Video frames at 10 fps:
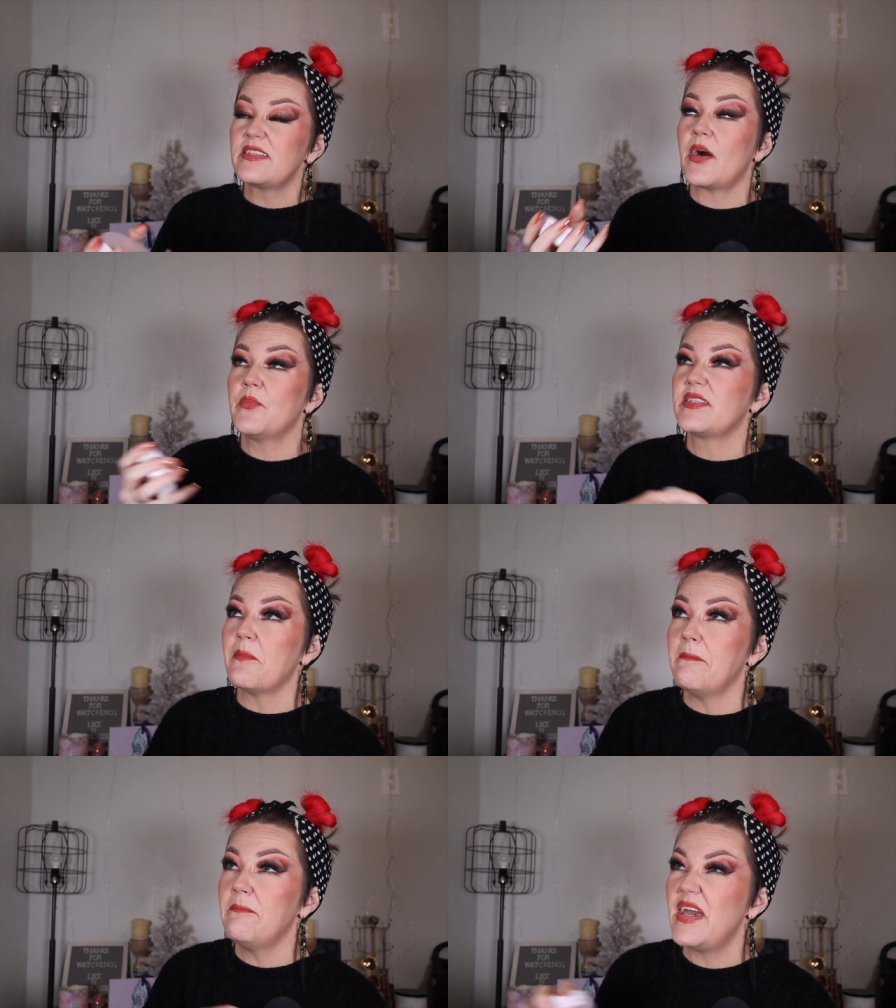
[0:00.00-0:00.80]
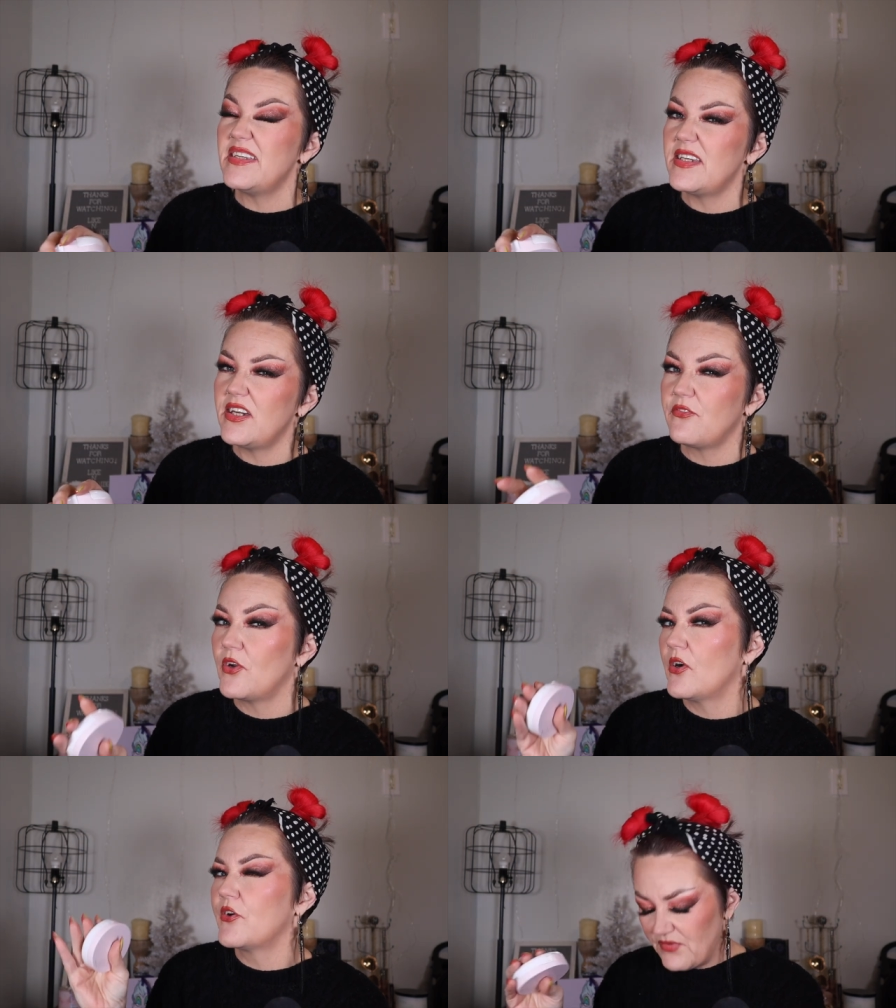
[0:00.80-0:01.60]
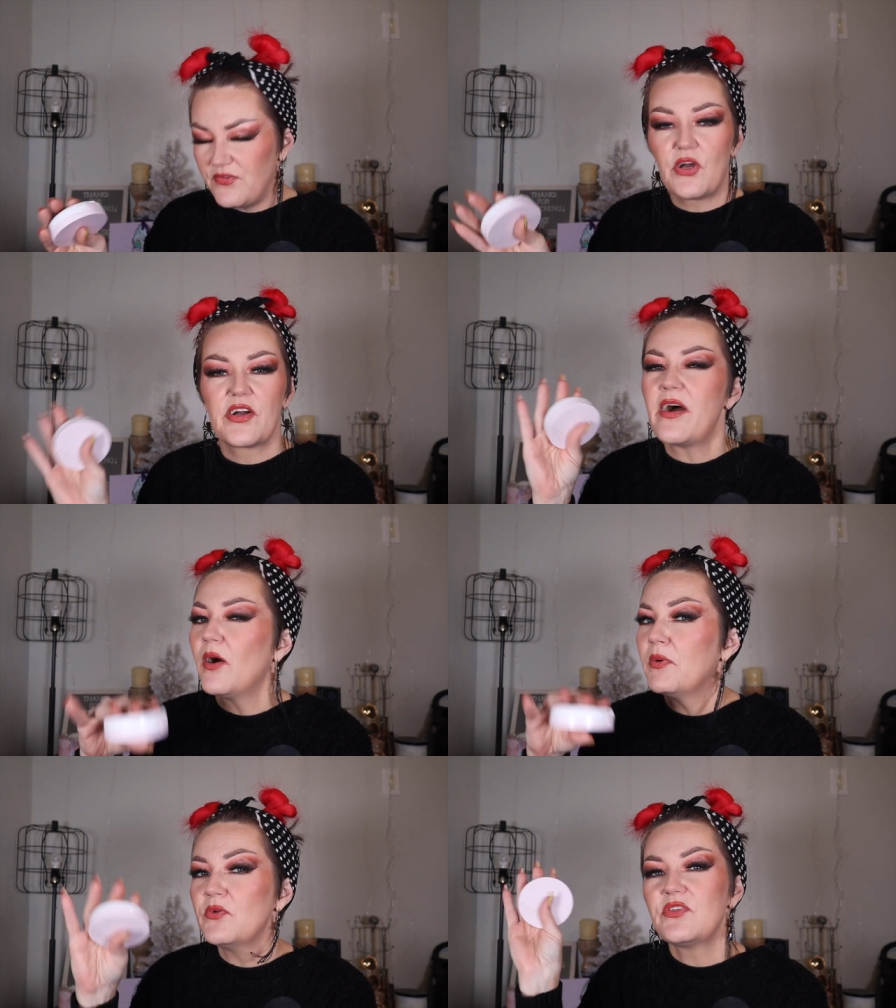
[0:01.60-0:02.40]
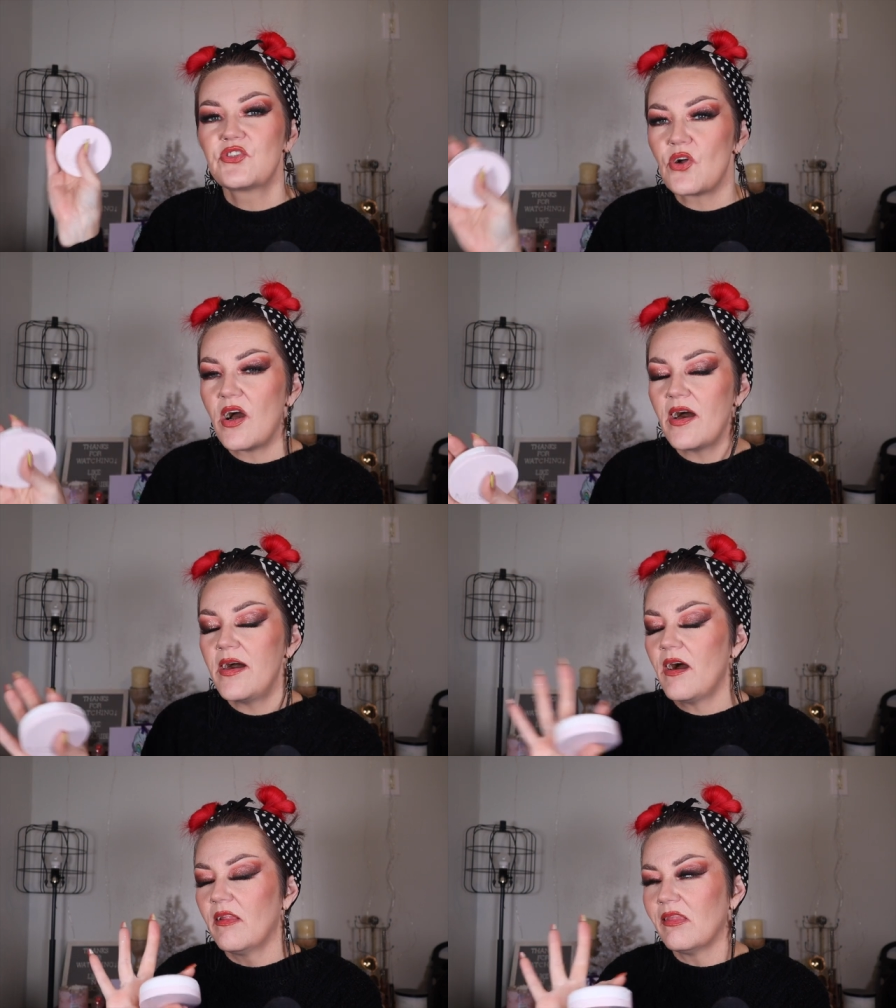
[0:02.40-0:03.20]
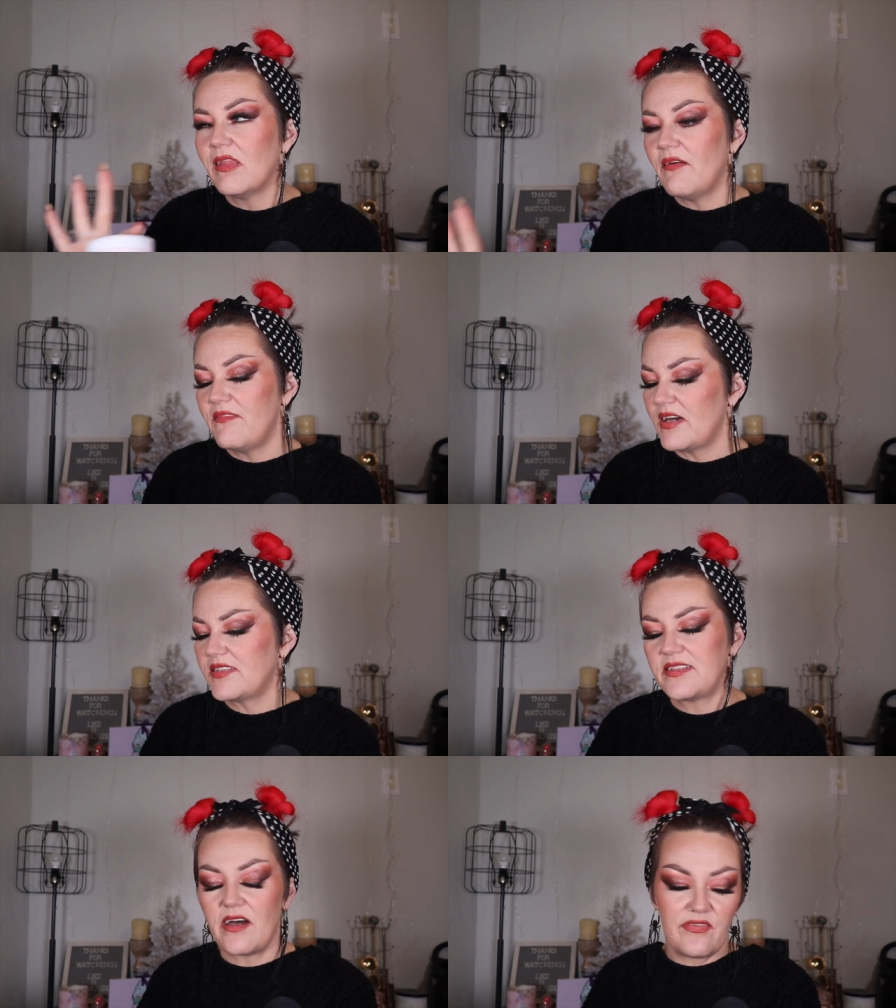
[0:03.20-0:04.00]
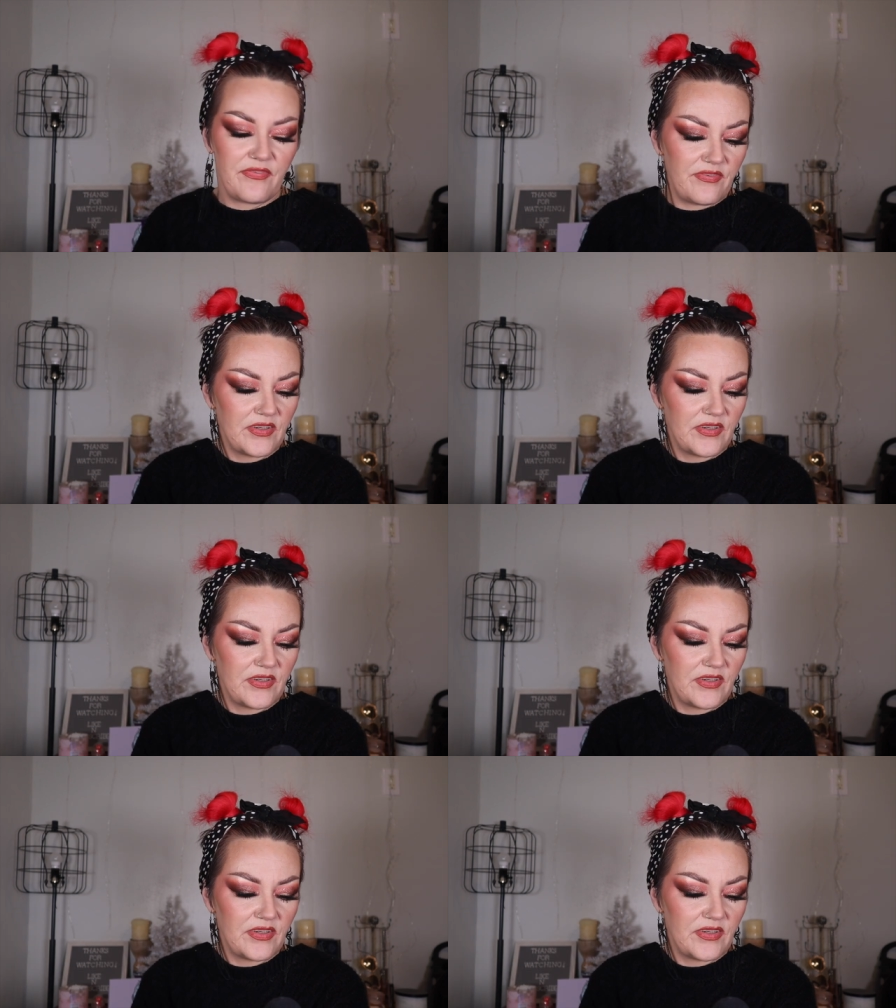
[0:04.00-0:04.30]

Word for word: That one's amazing if you're, if you're a combo to dry. Love that stuff.